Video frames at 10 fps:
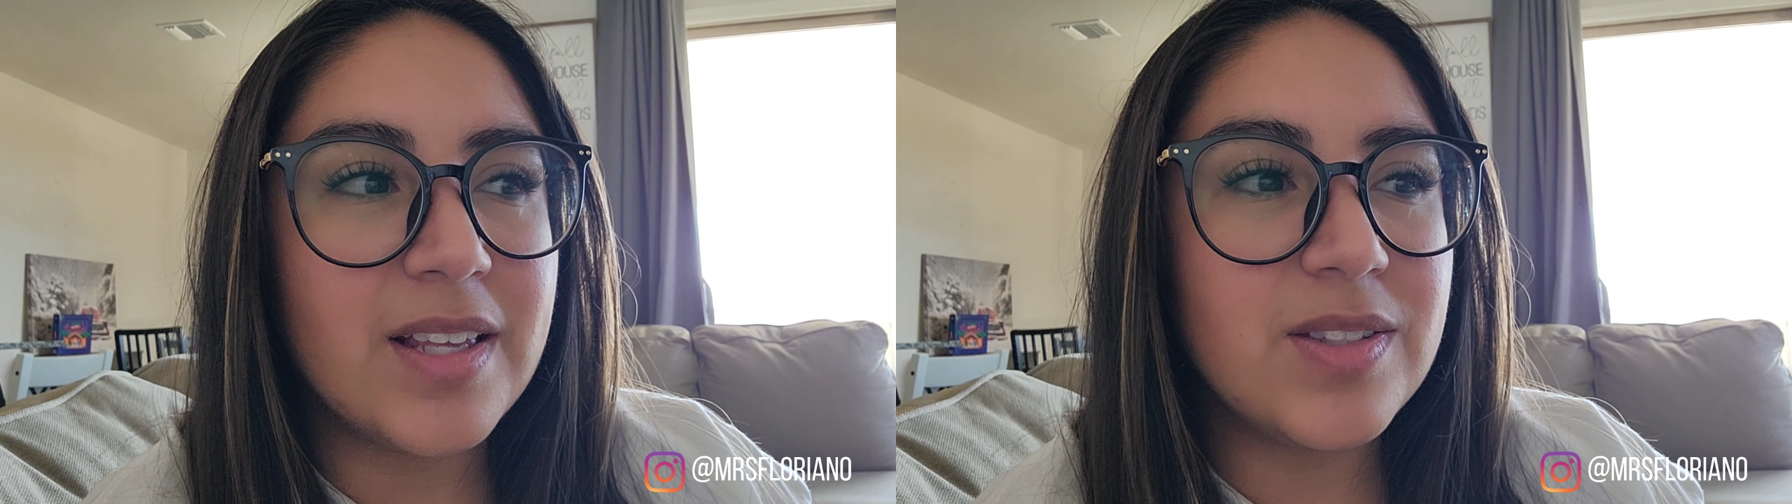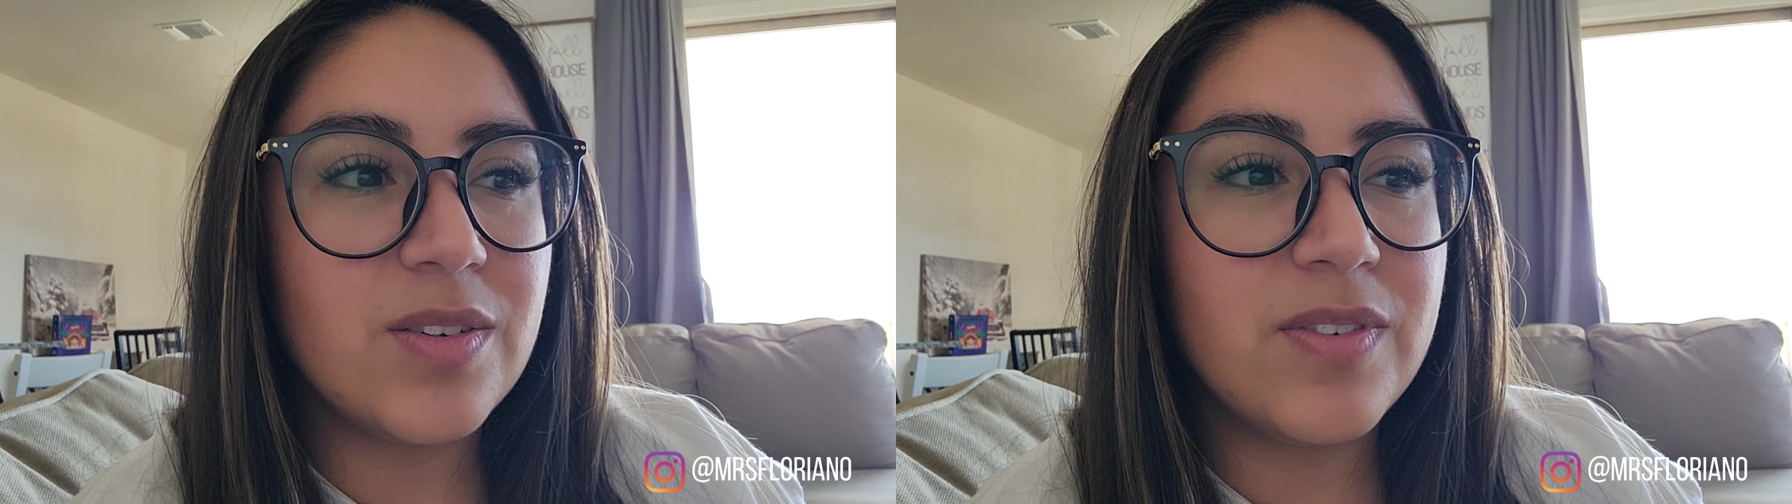I
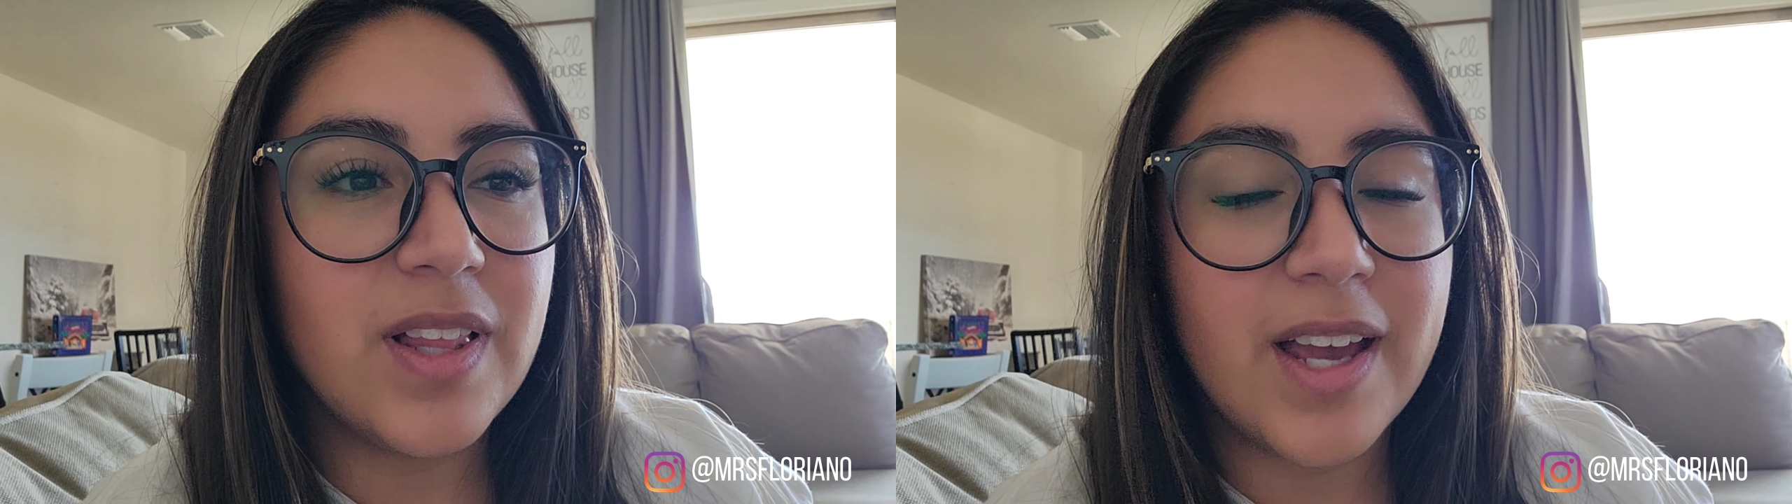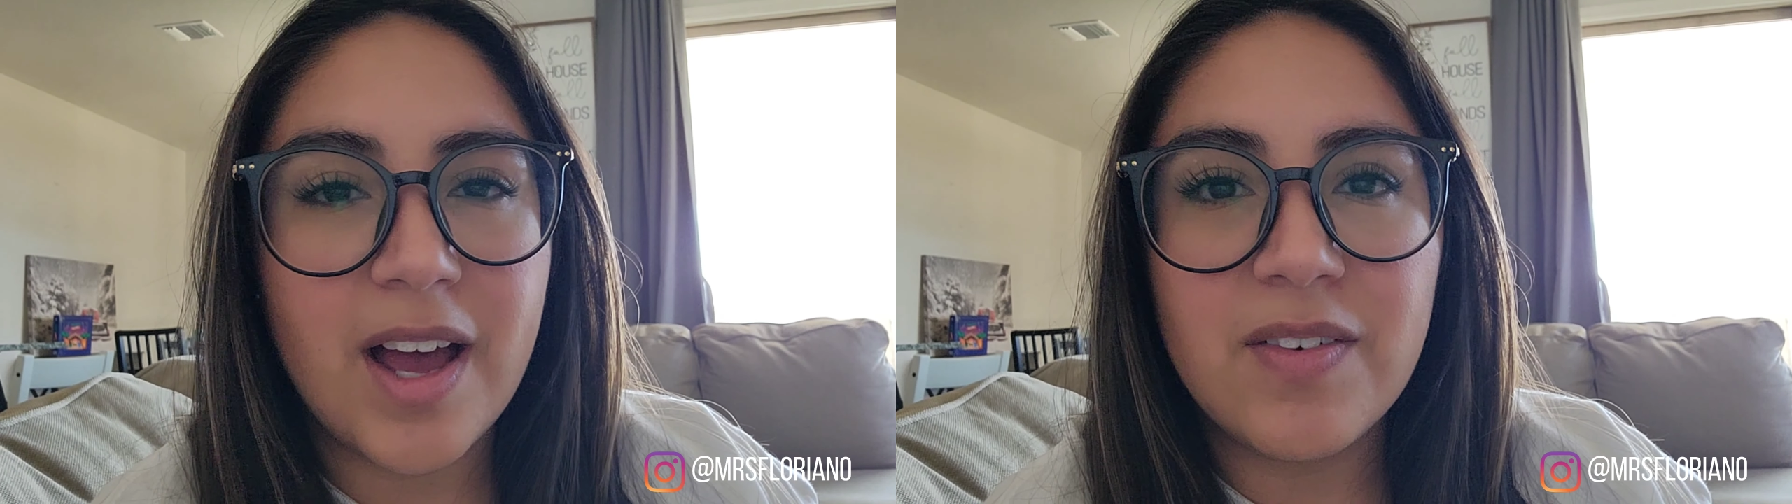still feel
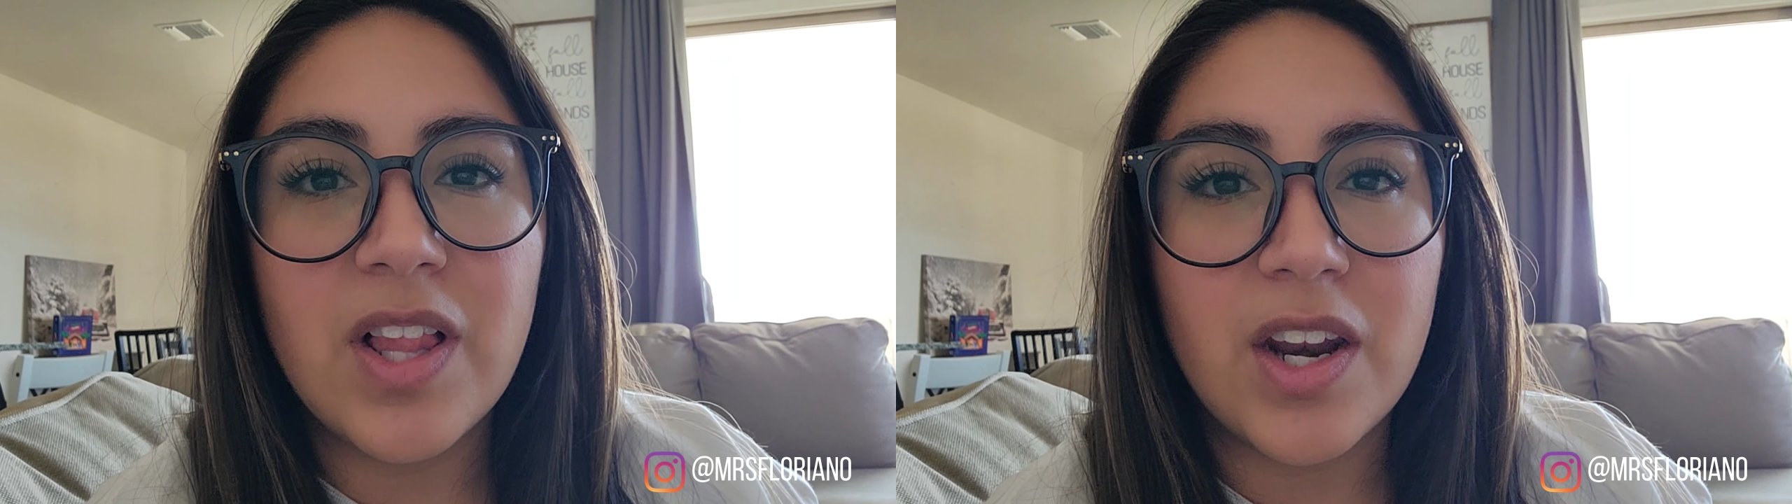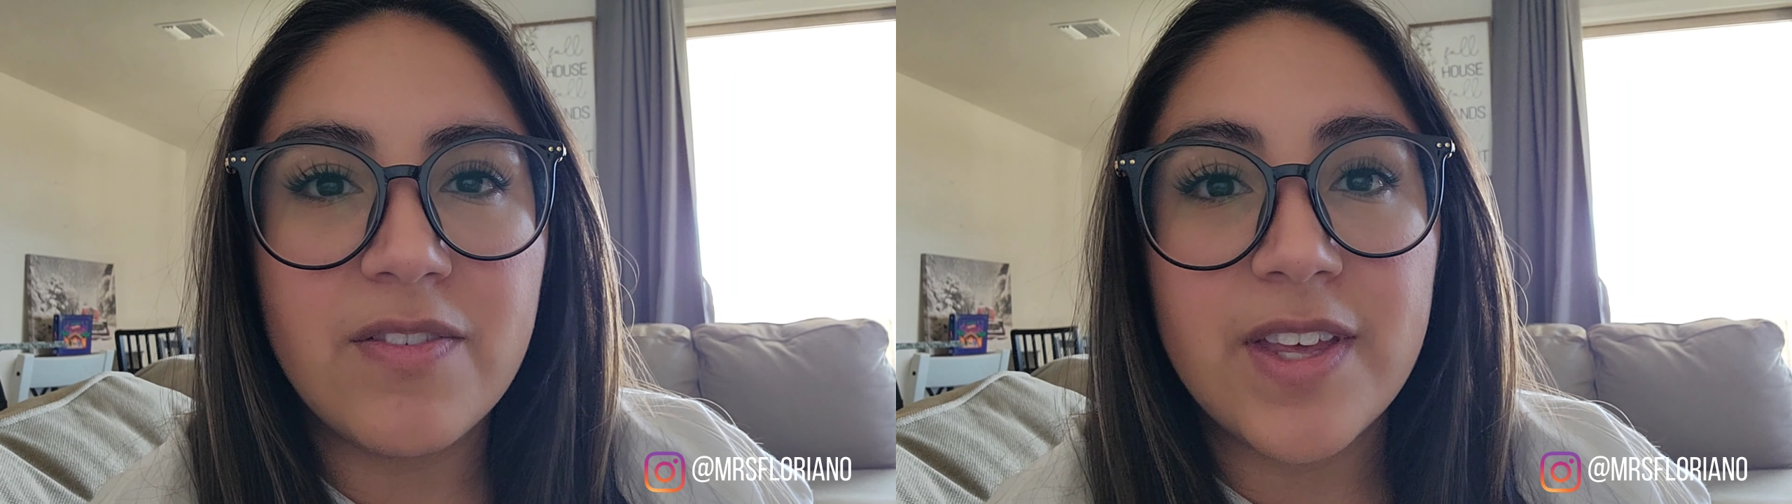like I have a
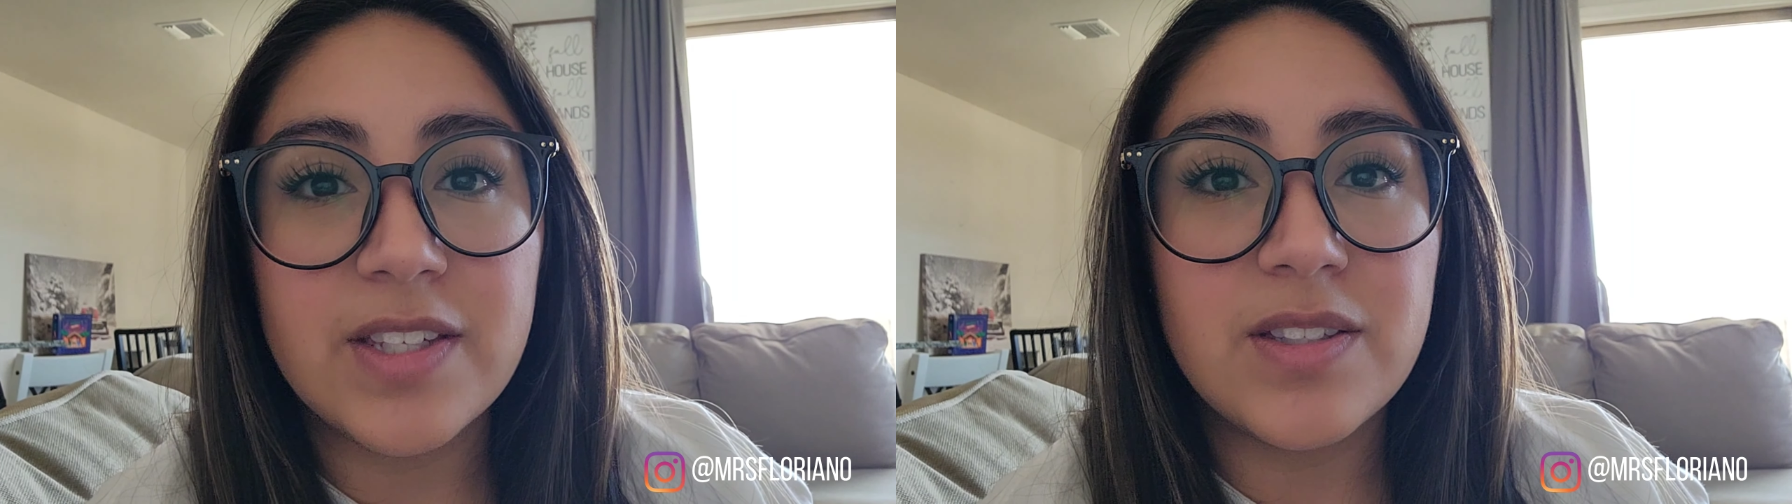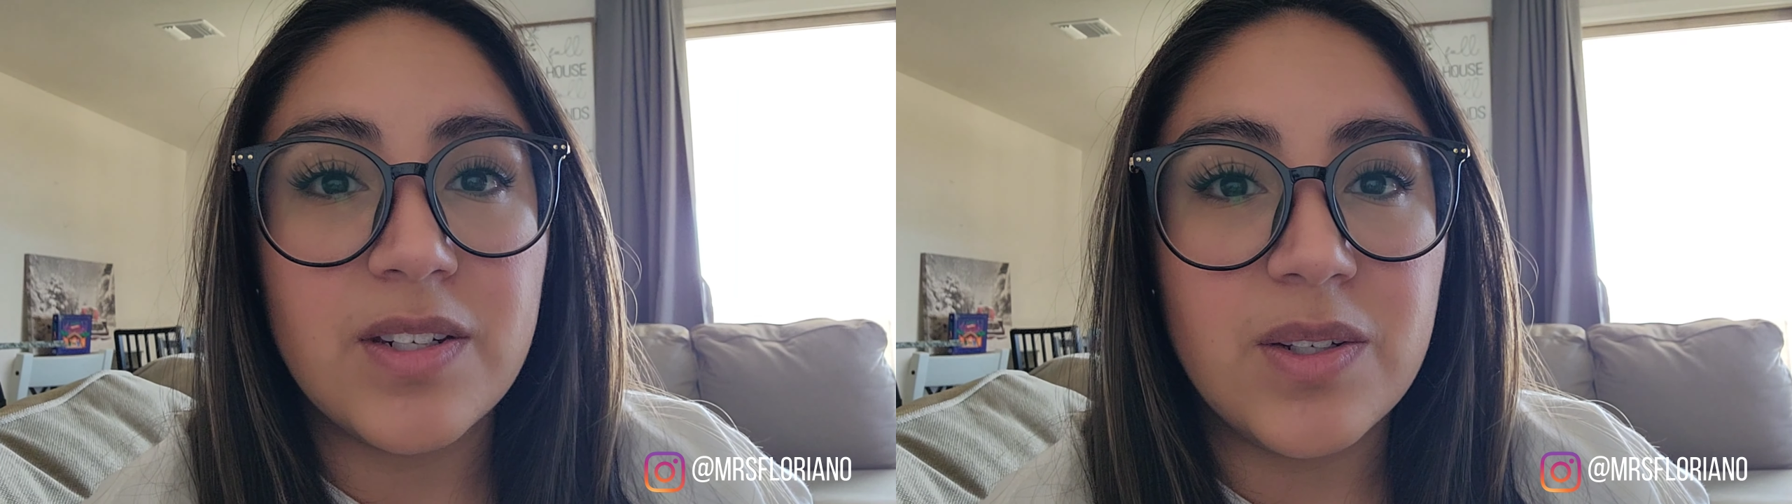lot of
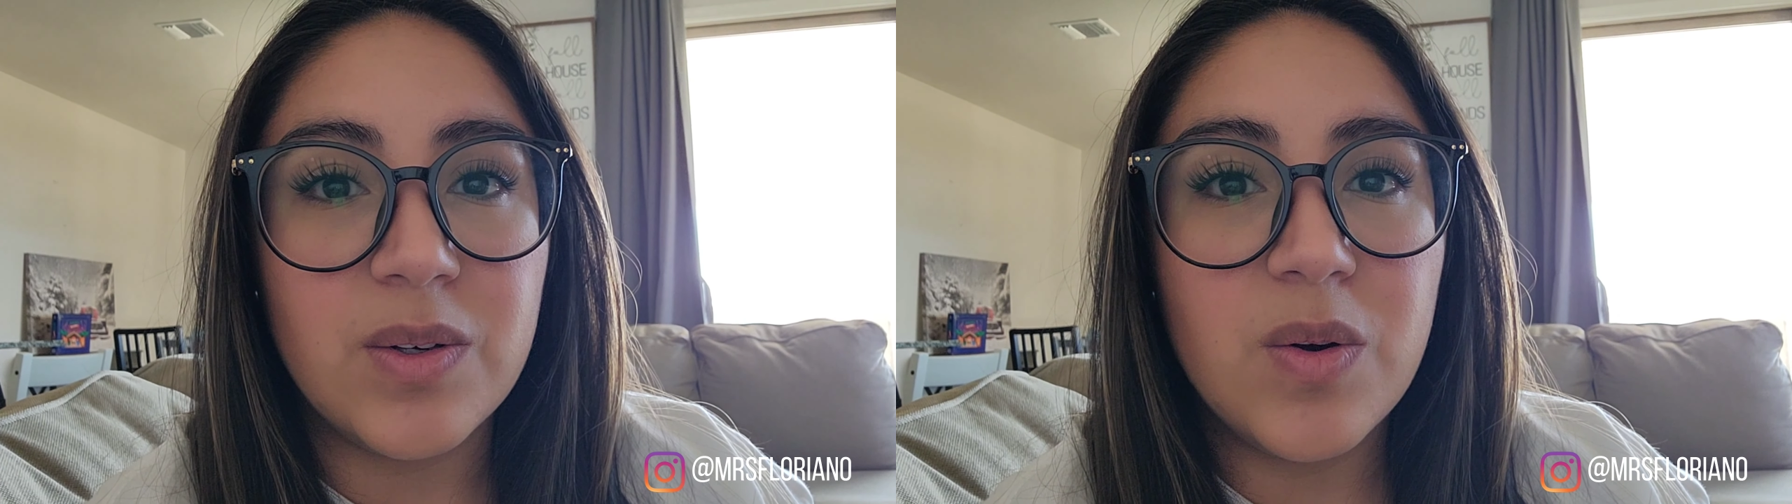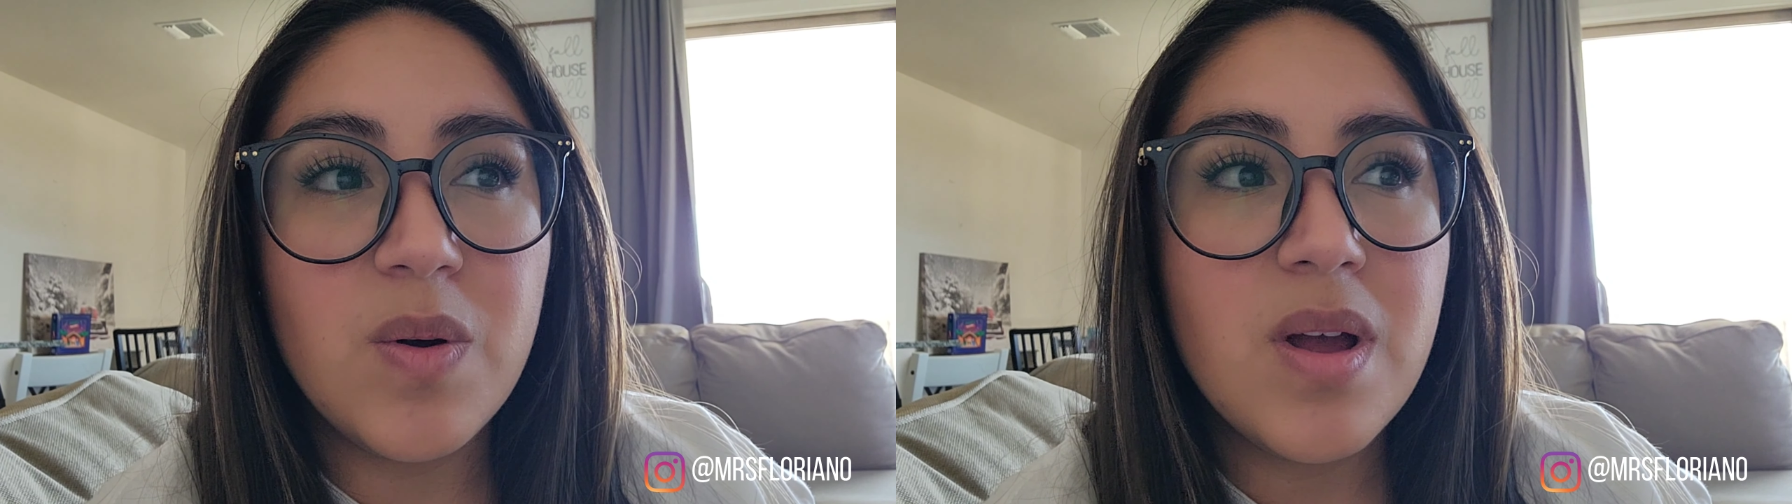things to do,